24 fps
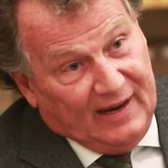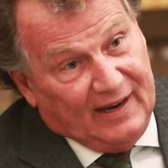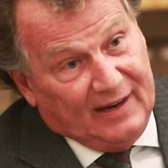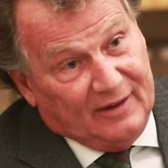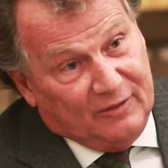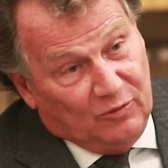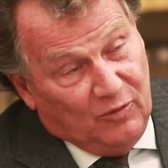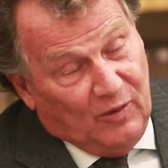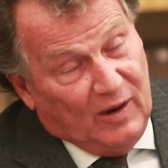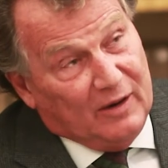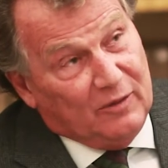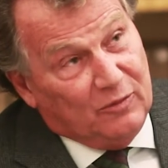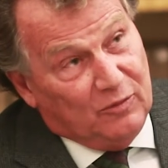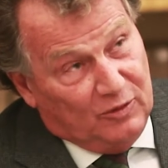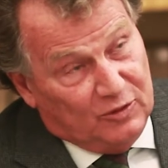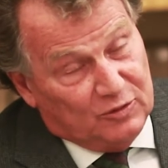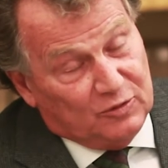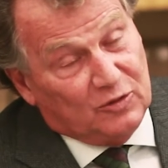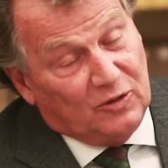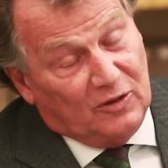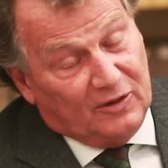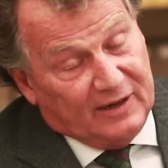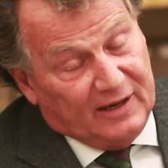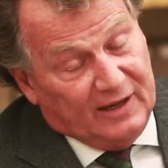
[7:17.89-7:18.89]
And one
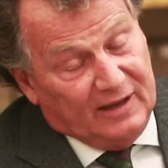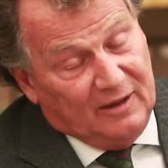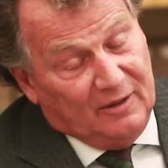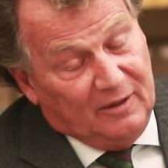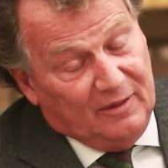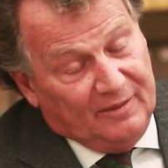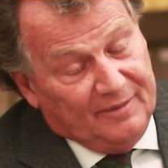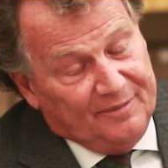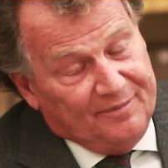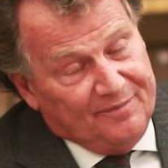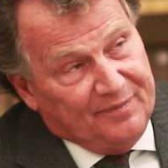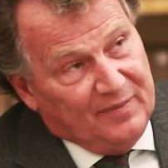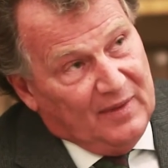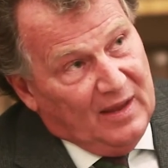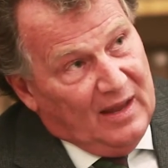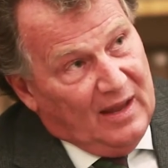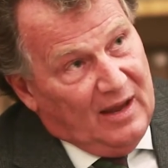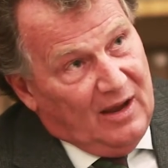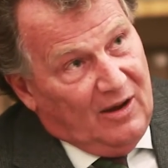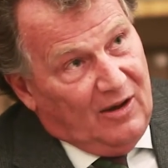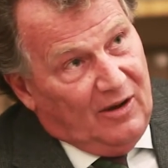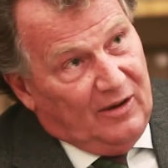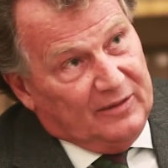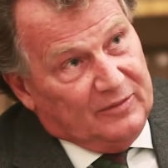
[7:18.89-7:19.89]
was already,
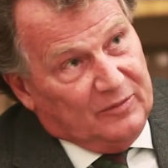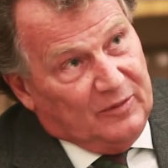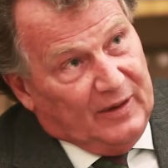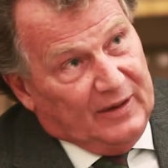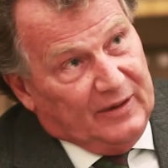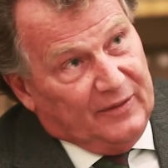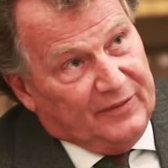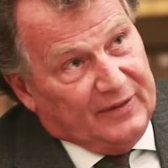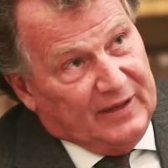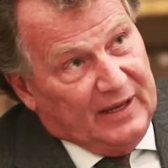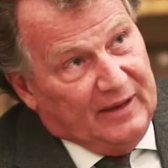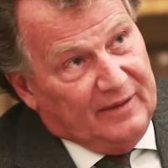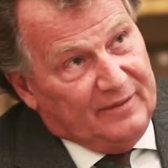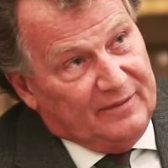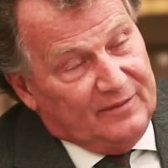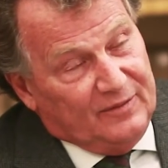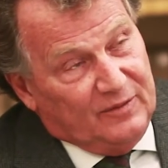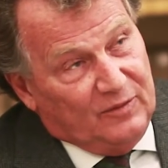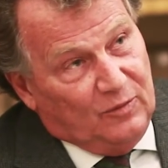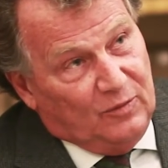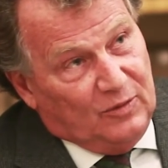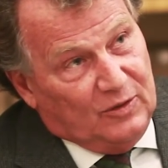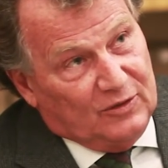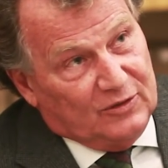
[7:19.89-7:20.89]
or one of
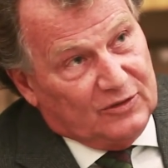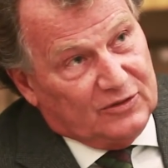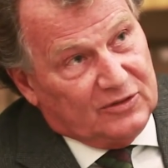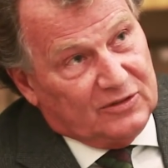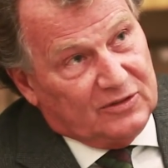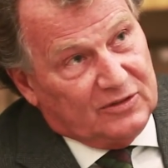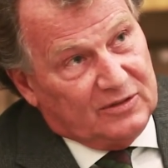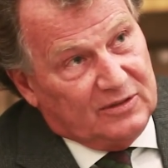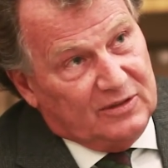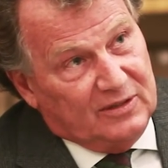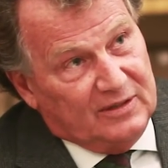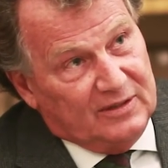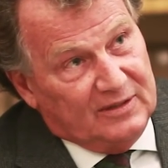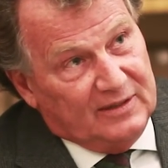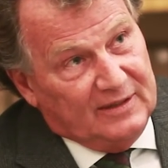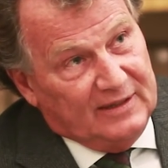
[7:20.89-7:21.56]
them was